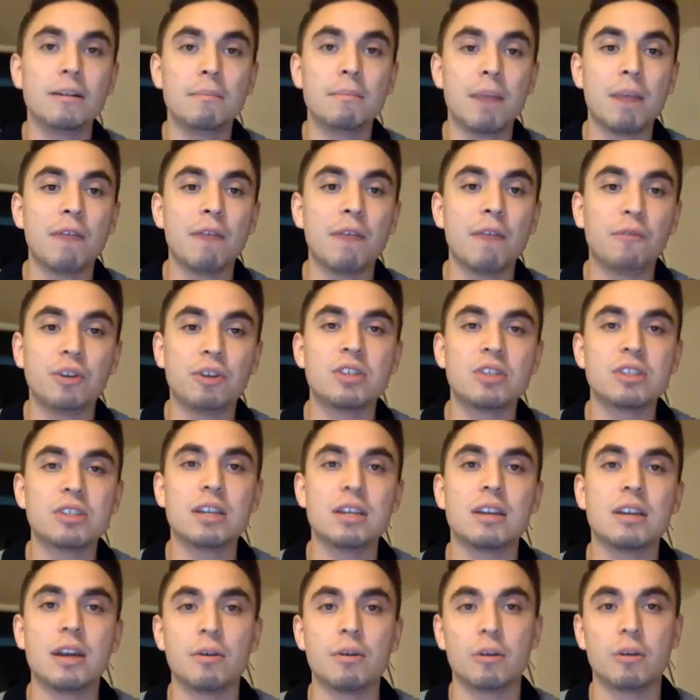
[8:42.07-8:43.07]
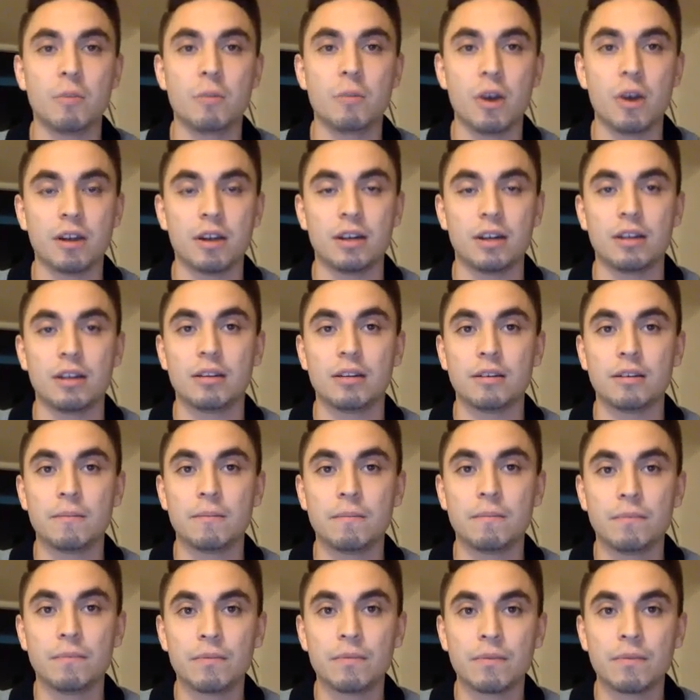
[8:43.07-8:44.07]
my first day in network marketing.
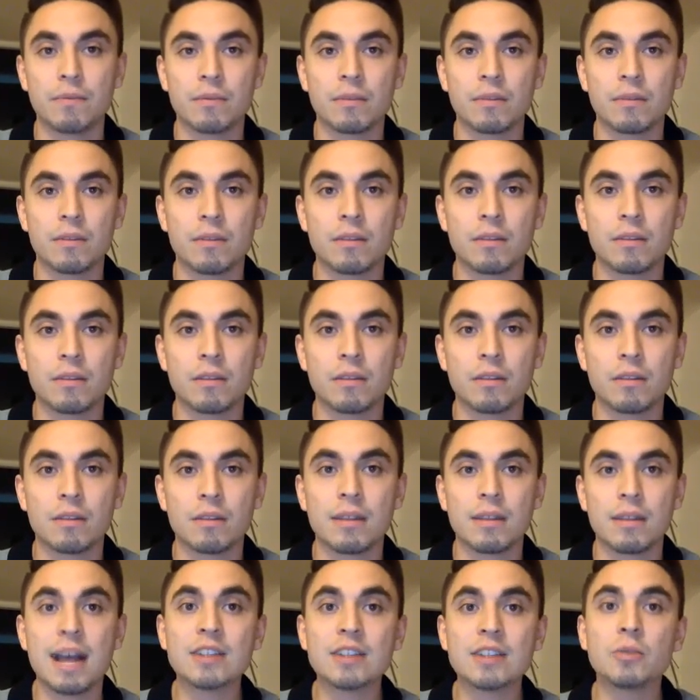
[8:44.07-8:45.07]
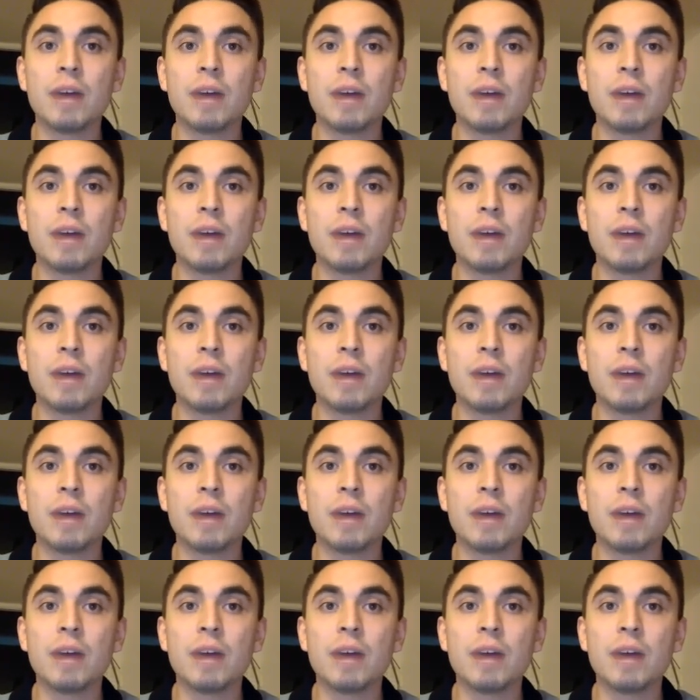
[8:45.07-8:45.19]
That's